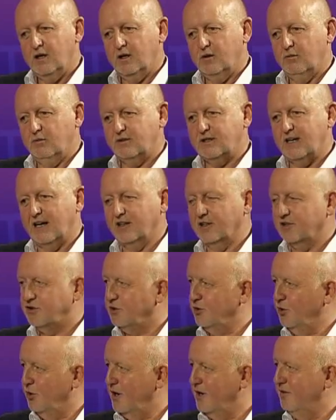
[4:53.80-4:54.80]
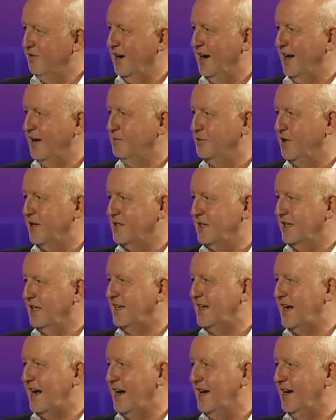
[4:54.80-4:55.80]
We tell the story of the late
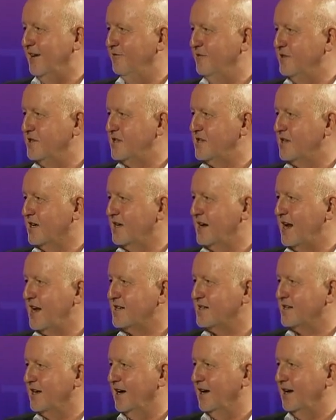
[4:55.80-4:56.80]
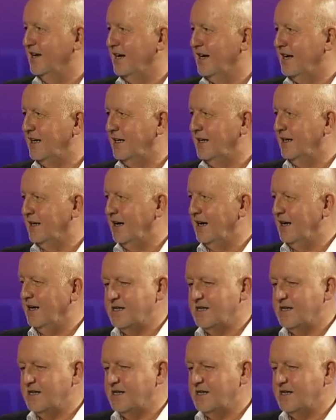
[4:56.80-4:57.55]
President Kennedy visiting NASA, and